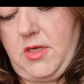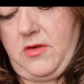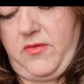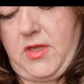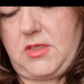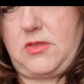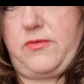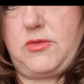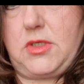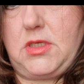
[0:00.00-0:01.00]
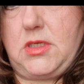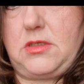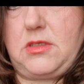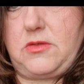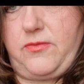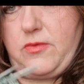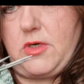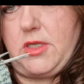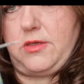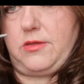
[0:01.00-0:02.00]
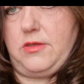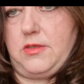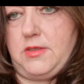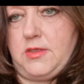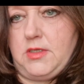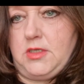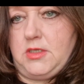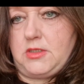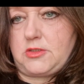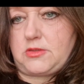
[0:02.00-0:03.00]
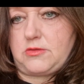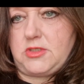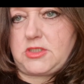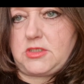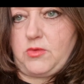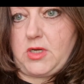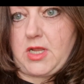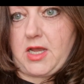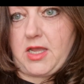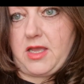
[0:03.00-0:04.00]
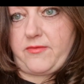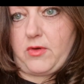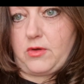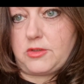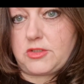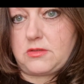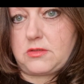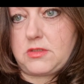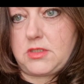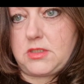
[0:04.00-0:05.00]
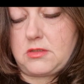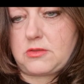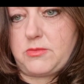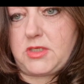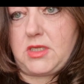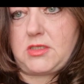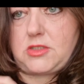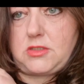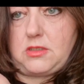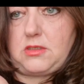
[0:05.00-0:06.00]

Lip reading: advance, of hoe zeg je dat? It's a voordeel. So this is one I have also on the needles, but it's